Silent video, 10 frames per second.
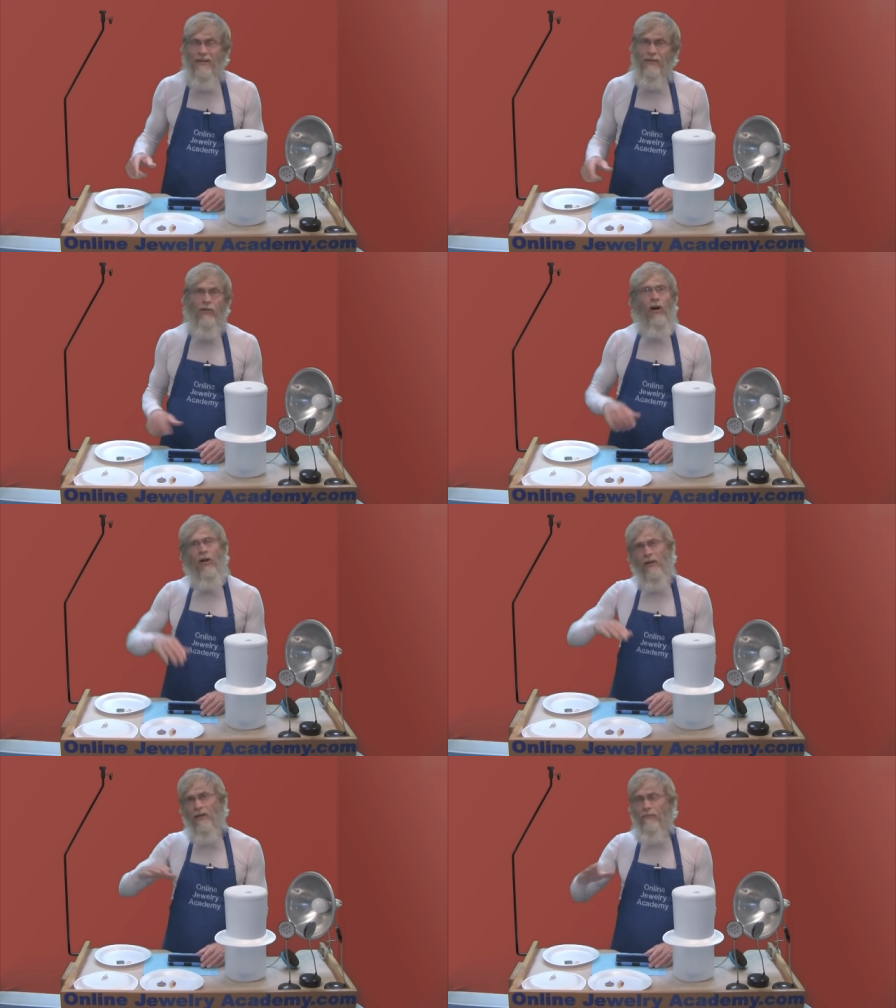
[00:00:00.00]
They're
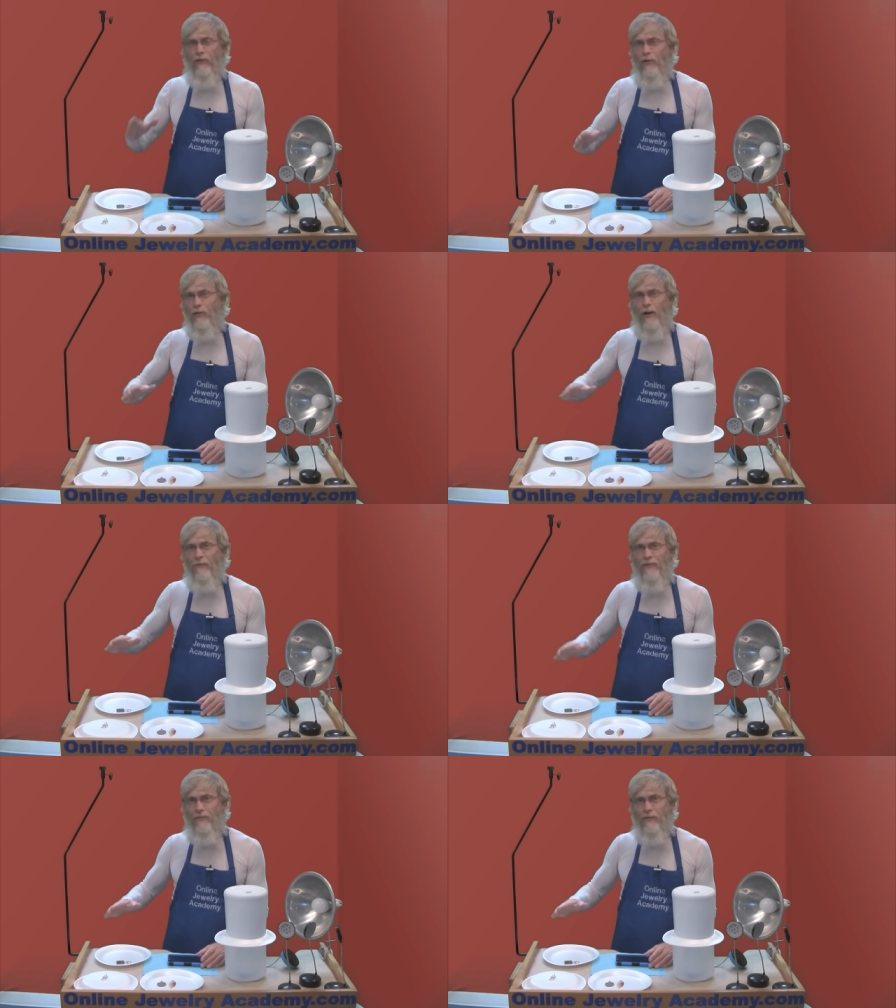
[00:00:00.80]
all going to
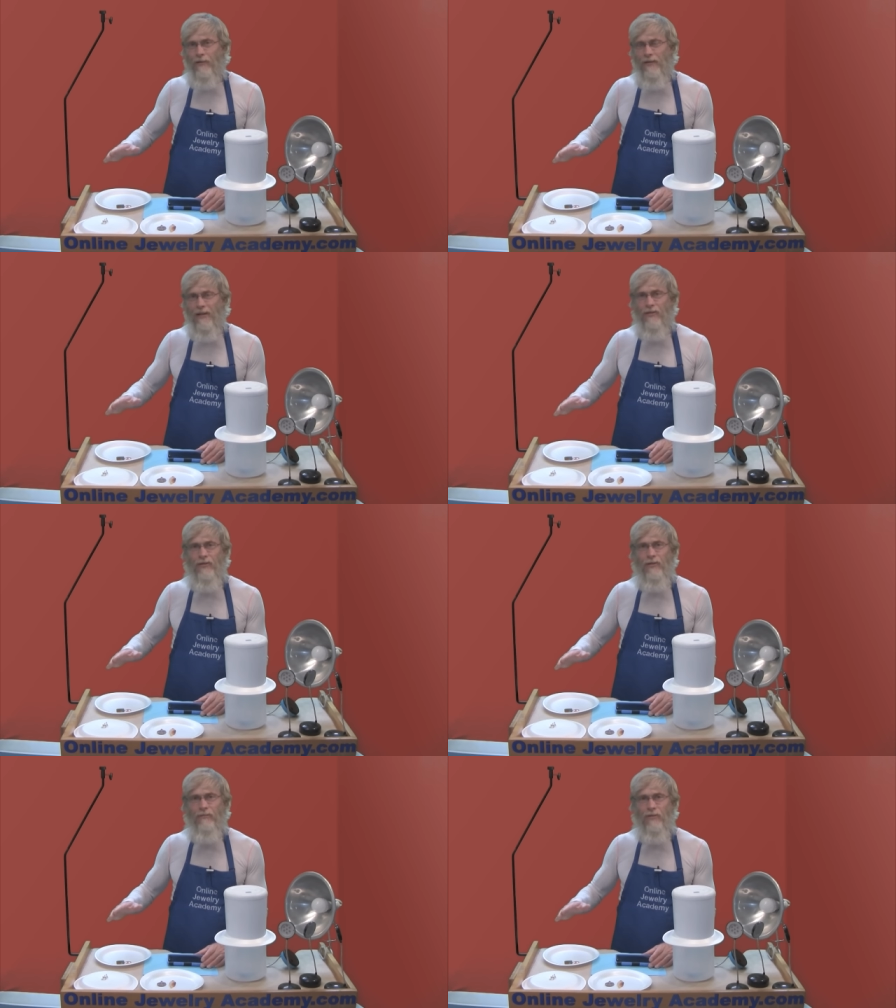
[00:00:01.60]
photograph differently under
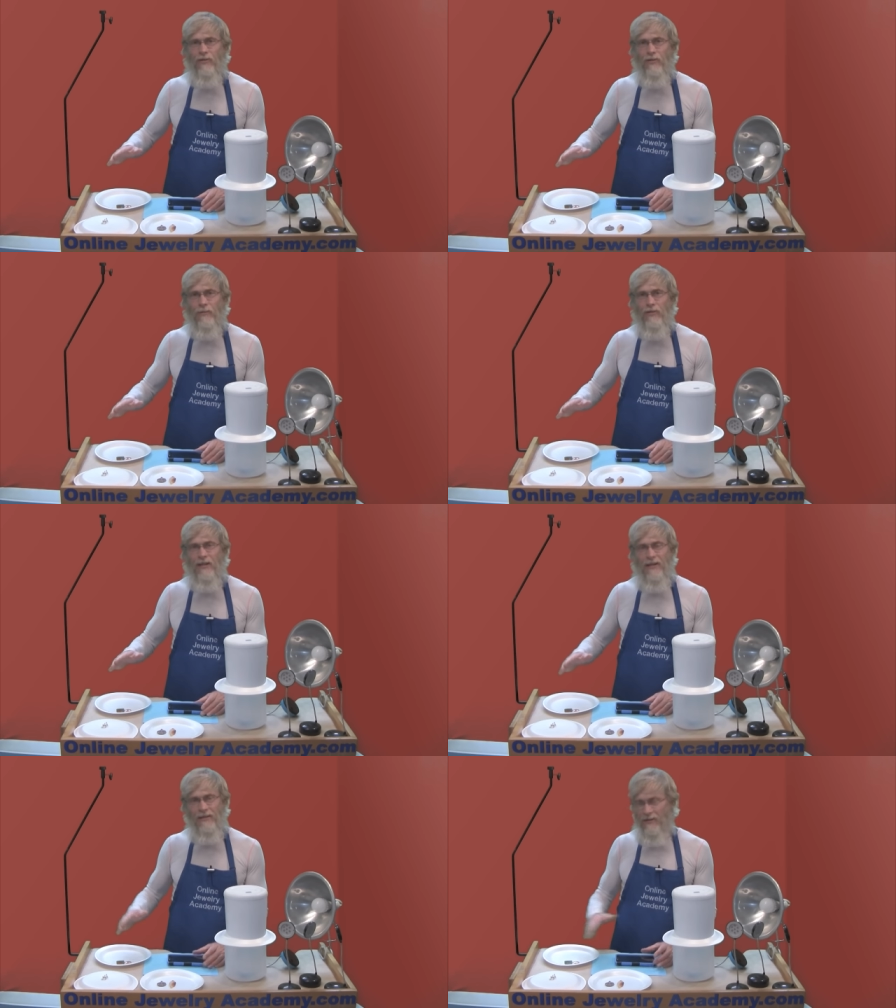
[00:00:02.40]
different
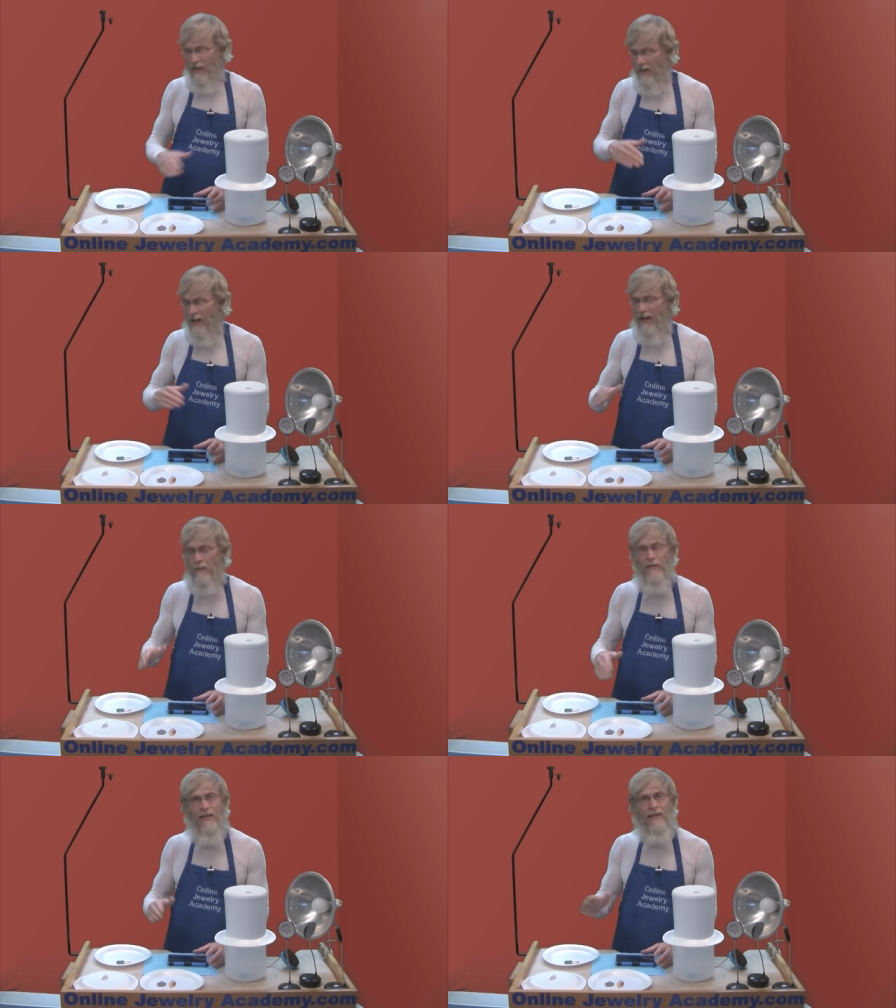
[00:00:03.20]
circumstances. Today
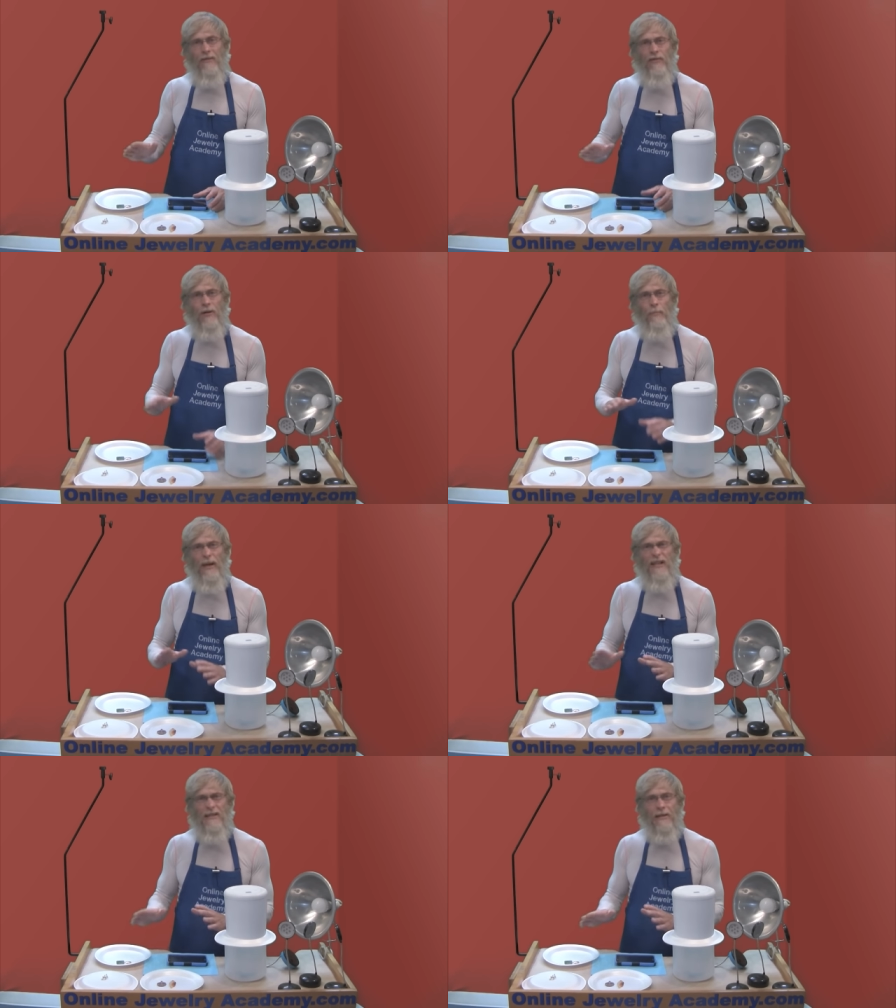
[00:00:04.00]
I'm going to give you a
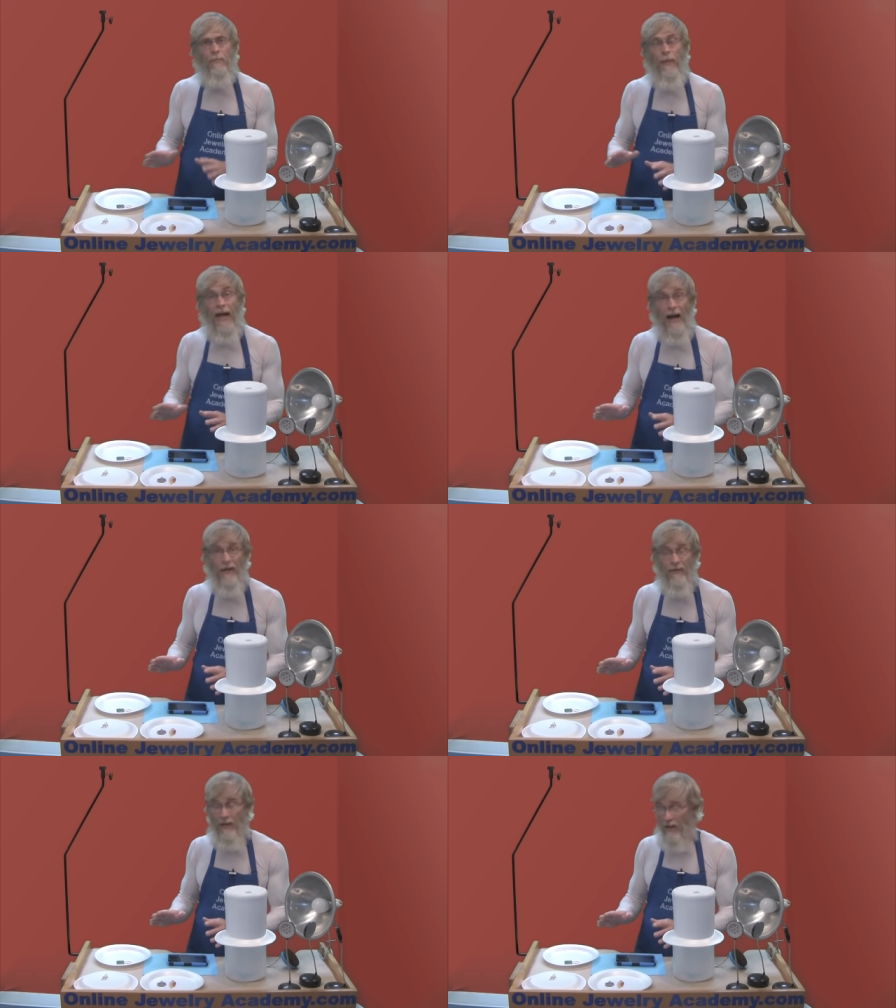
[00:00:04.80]
basic
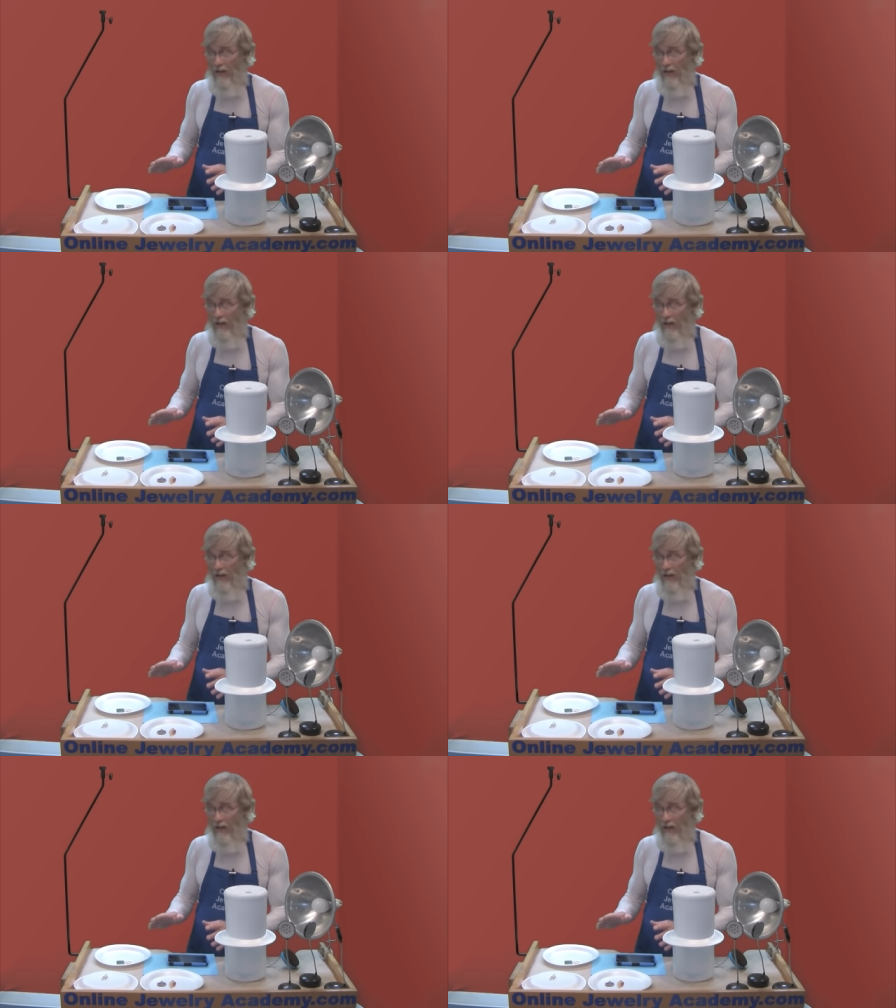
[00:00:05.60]
path.